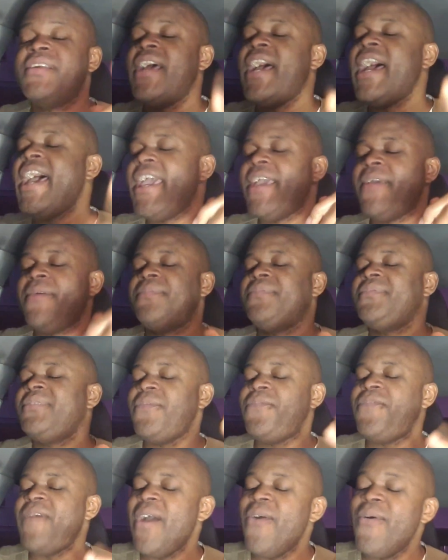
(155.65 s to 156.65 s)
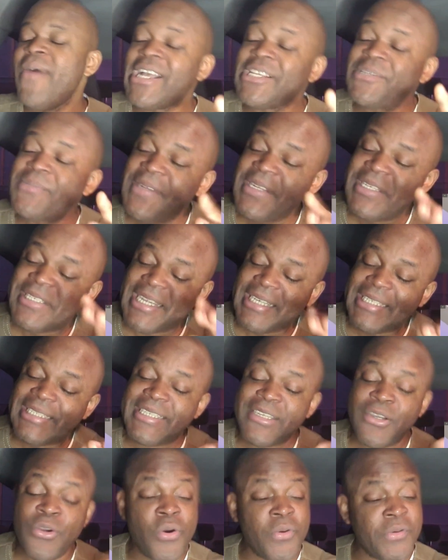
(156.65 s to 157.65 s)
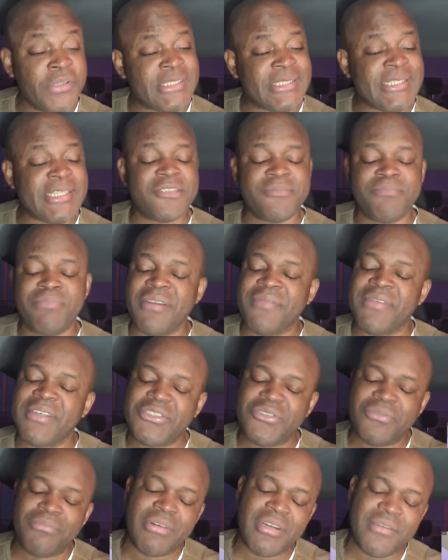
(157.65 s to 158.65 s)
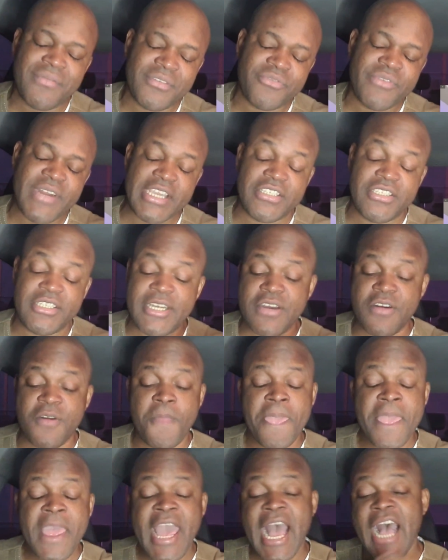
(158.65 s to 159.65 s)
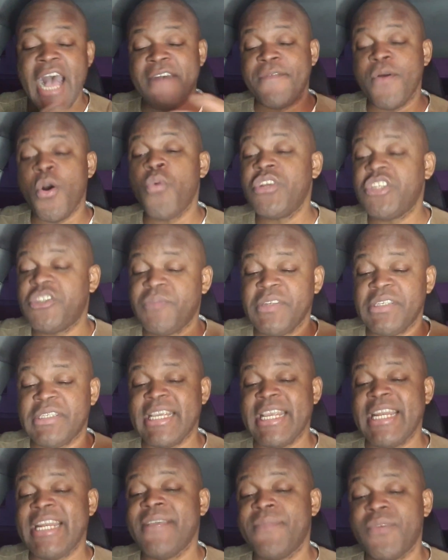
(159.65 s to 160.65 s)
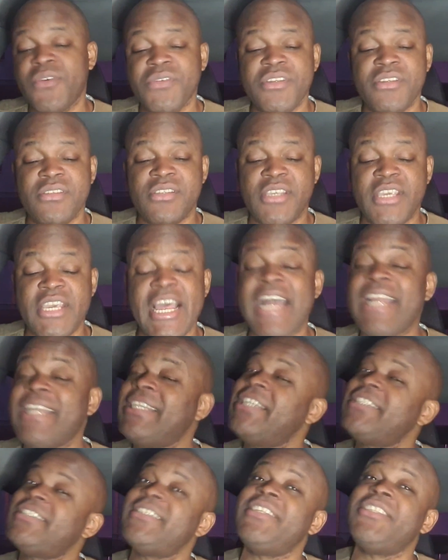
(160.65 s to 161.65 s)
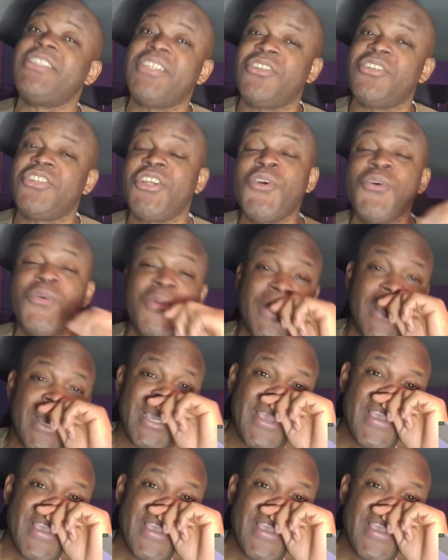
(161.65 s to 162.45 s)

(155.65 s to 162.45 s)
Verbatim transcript: Hey, the fan will ask me to check who is this brother to brother Rex though. I've always been seeing him on this, and this sister too.